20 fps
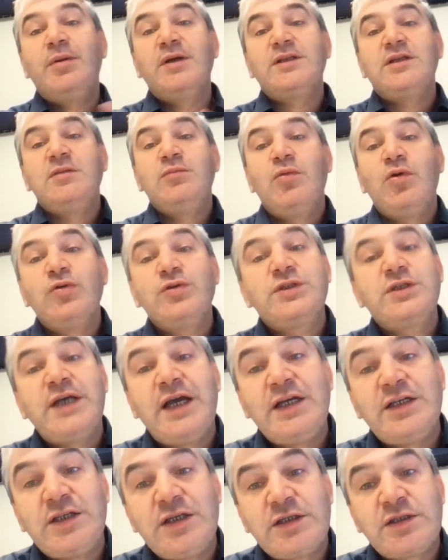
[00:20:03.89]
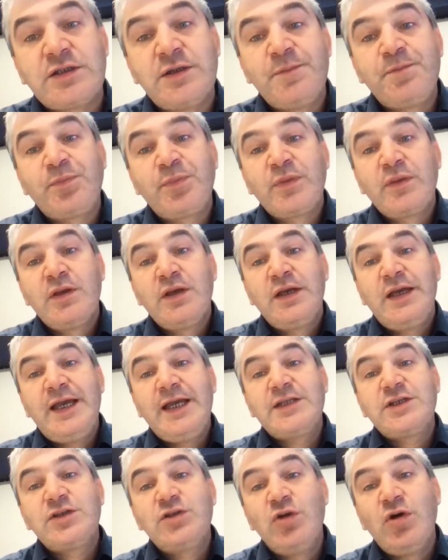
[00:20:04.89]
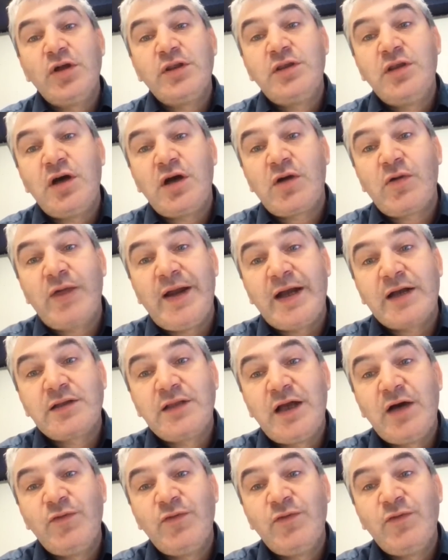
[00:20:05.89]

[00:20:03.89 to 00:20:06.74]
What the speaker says: But in most cases, it's not direct.